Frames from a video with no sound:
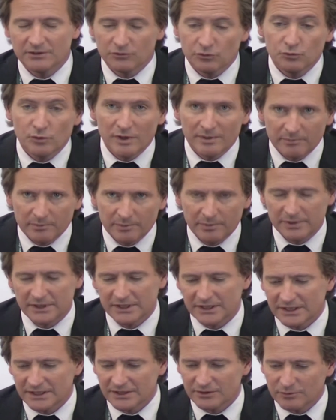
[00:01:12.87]

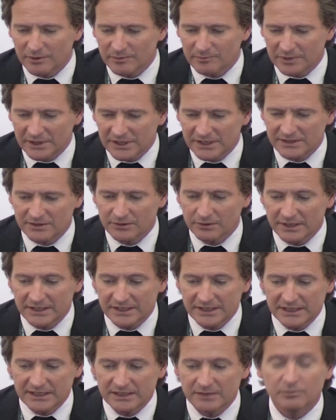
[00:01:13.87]
UMP is the
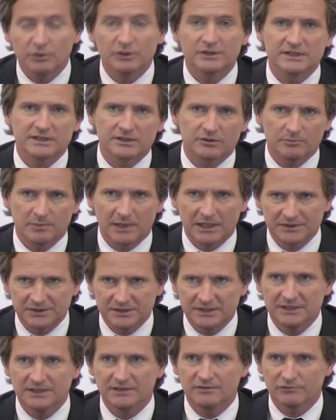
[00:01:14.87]
leading political
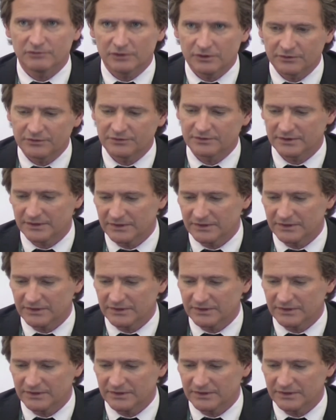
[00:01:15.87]
party in France.